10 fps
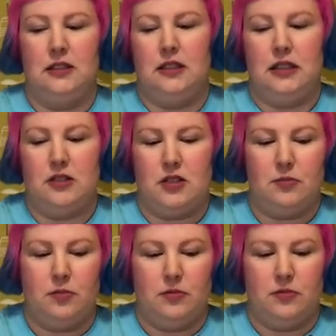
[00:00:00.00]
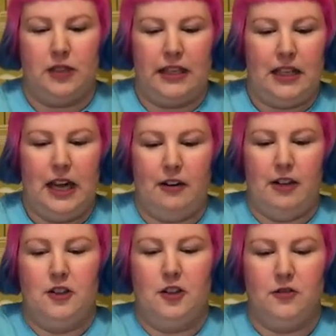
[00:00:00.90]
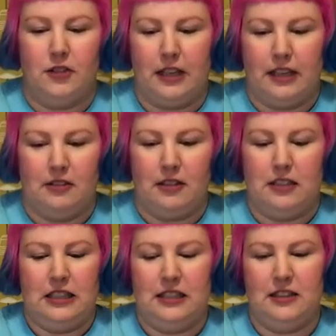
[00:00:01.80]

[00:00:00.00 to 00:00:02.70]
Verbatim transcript: and just like carry it over there and